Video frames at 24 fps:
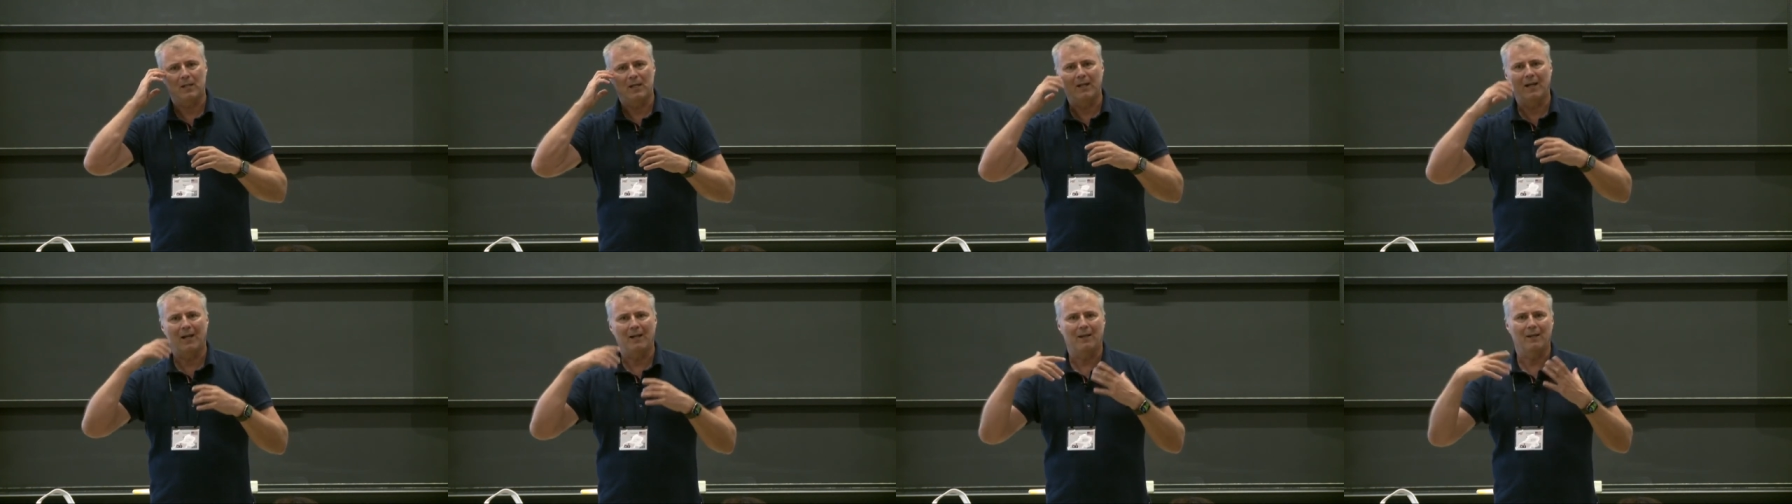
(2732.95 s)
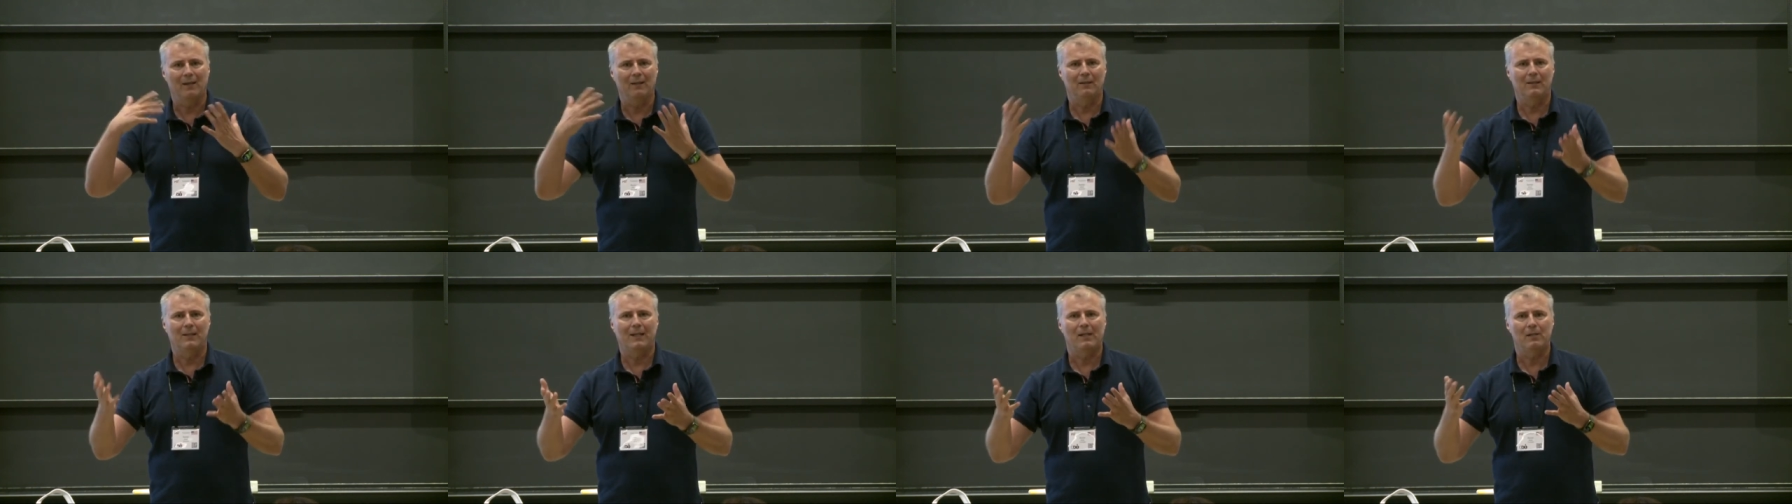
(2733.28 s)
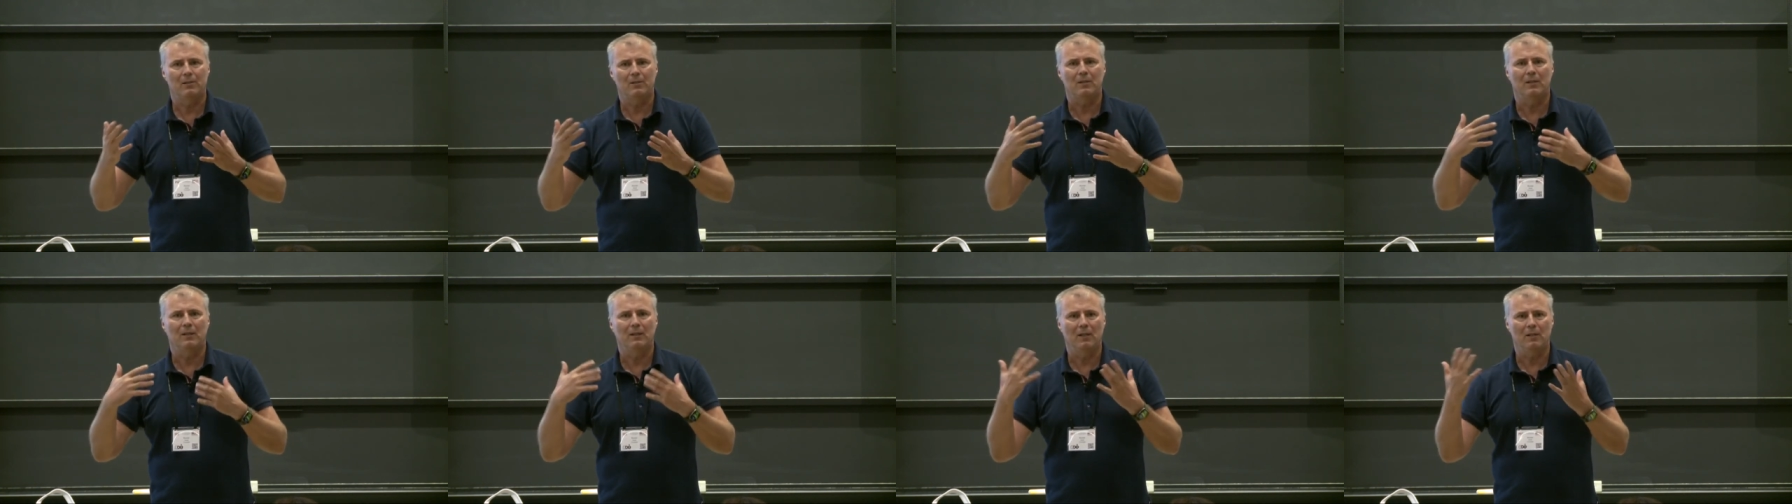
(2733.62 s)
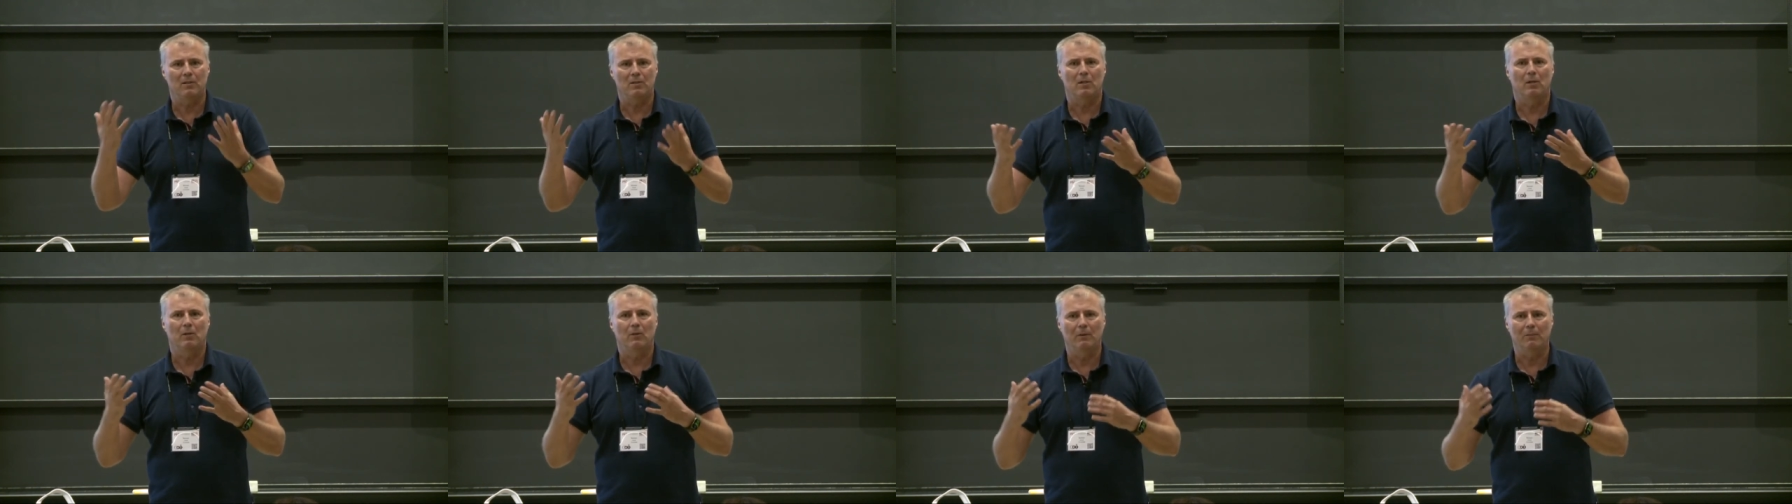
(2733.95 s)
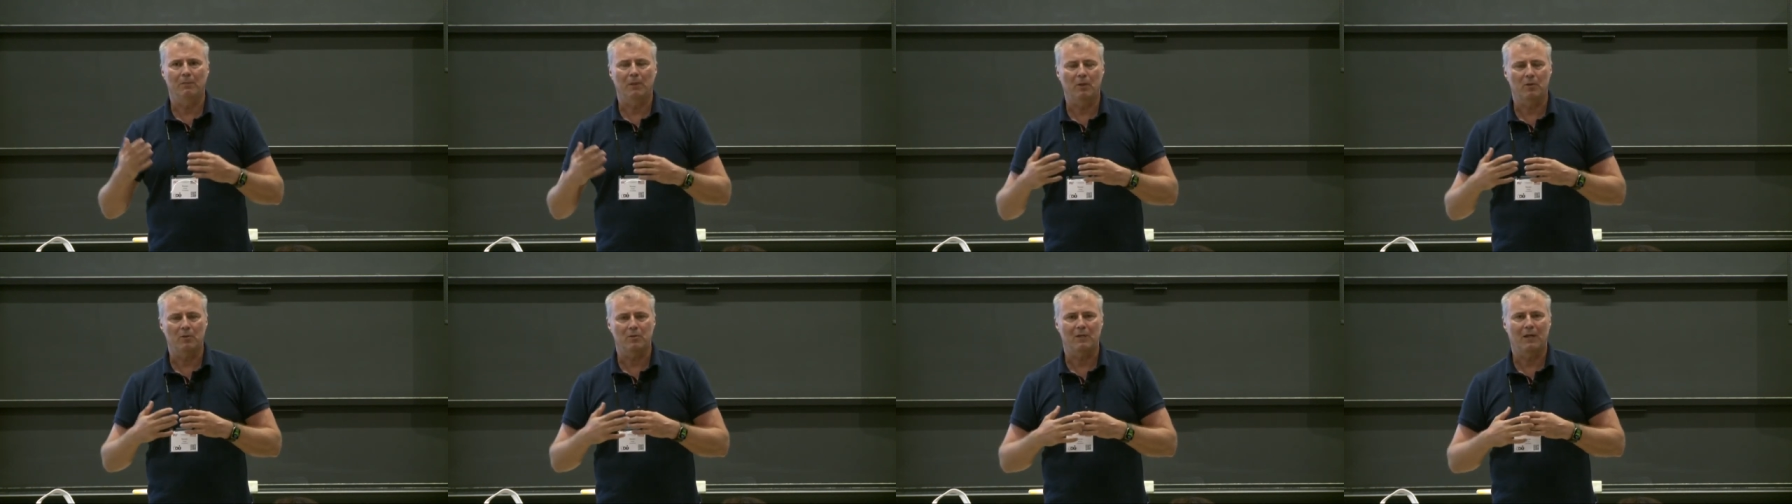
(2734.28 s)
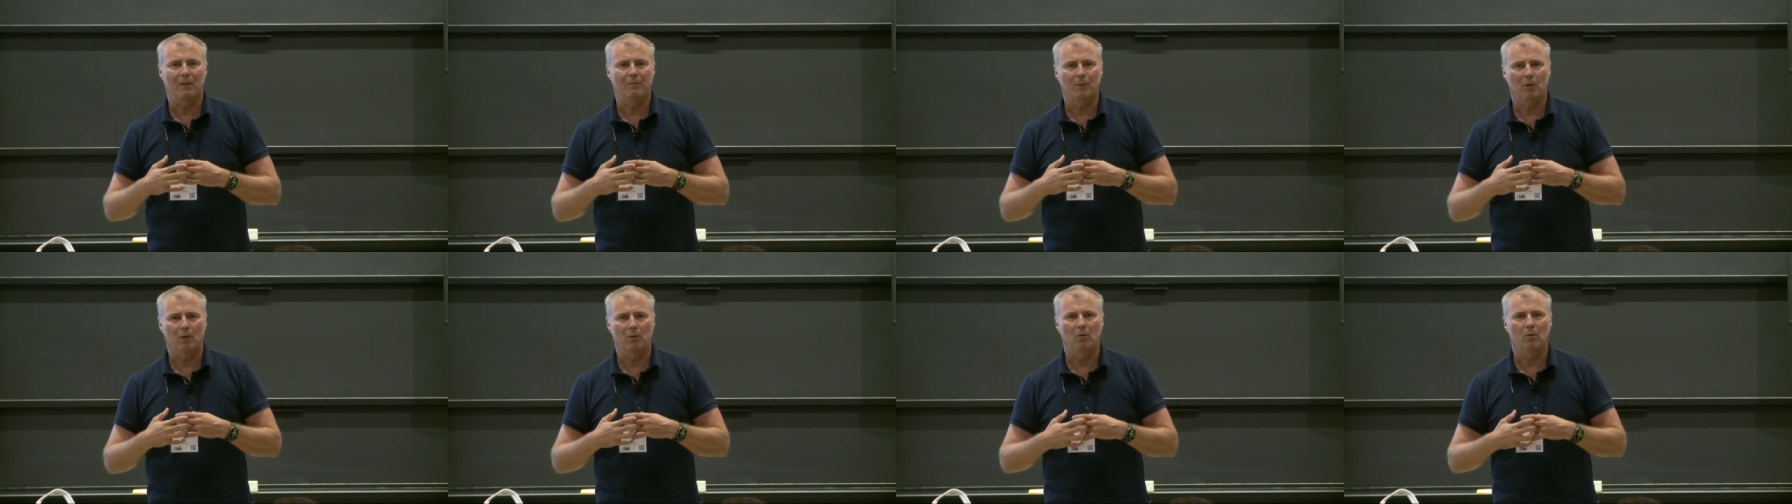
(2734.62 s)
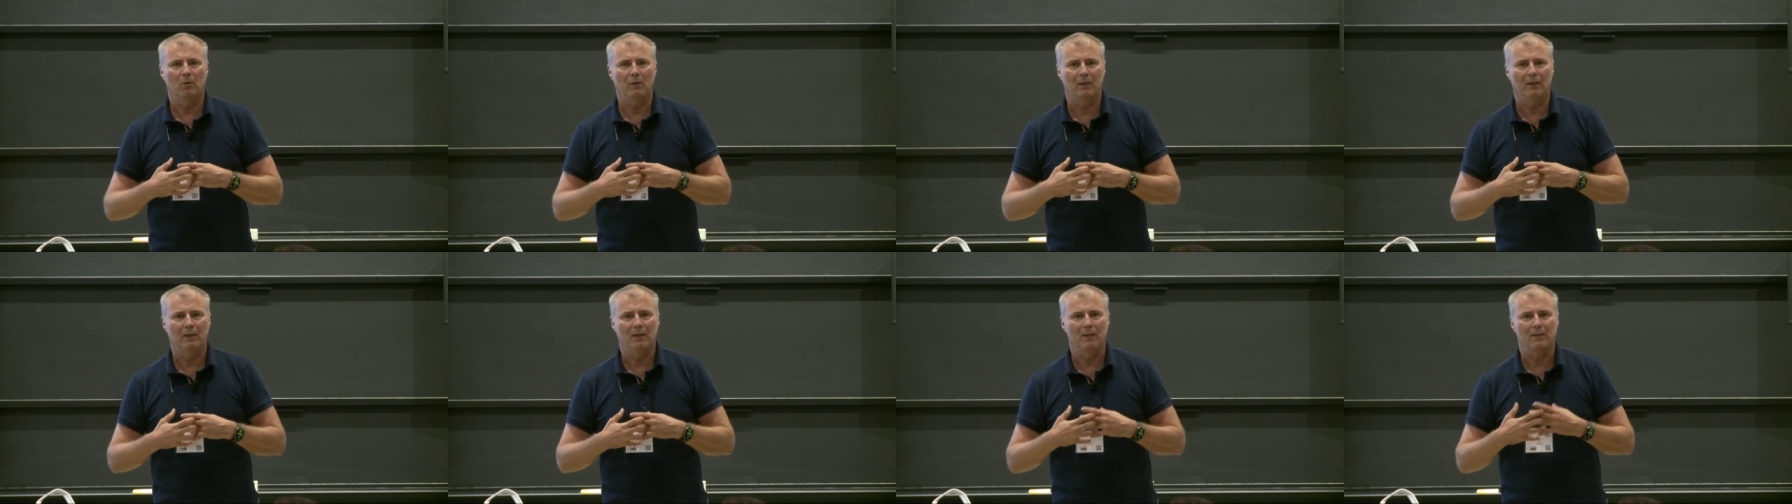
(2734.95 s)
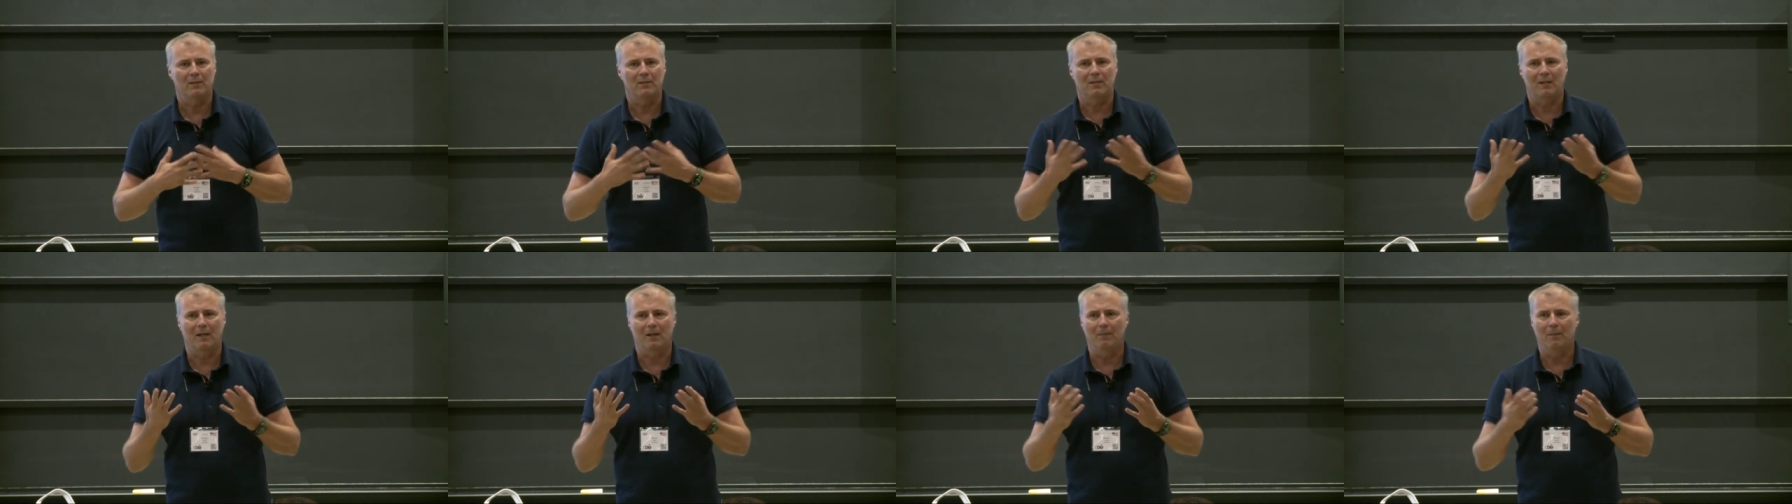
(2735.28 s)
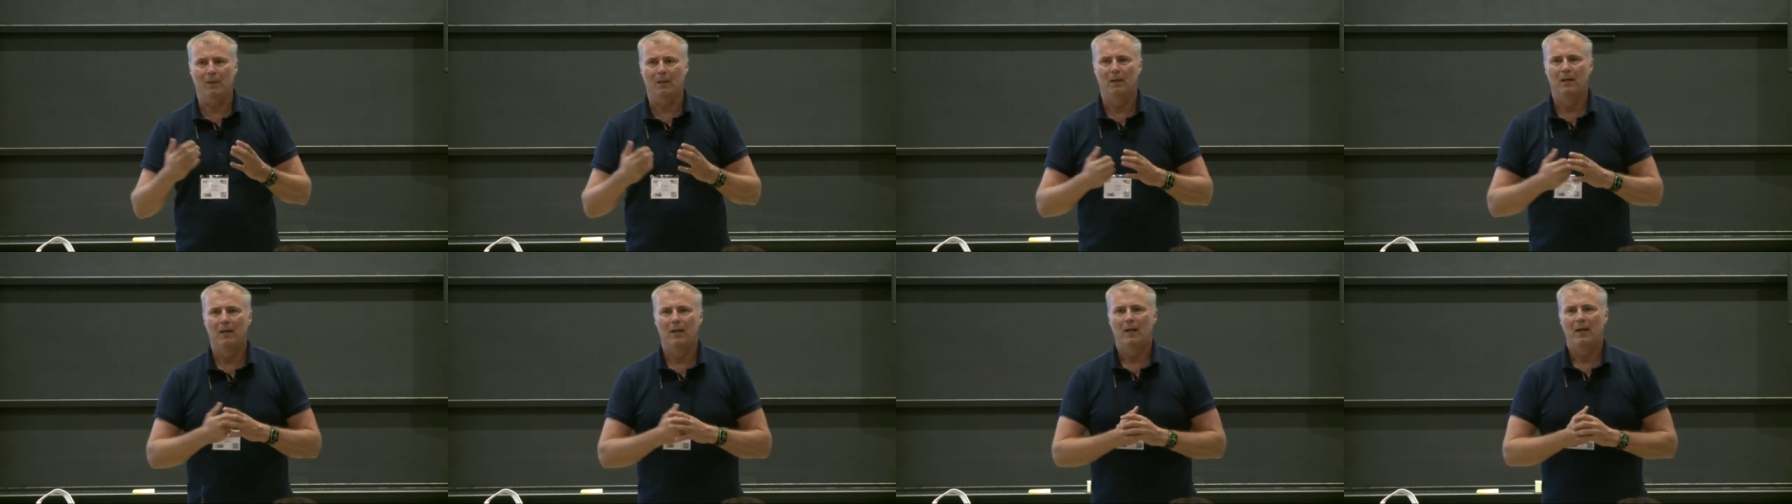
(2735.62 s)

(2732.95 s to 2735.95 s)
and I can trust it and so on, because I'm not looking at some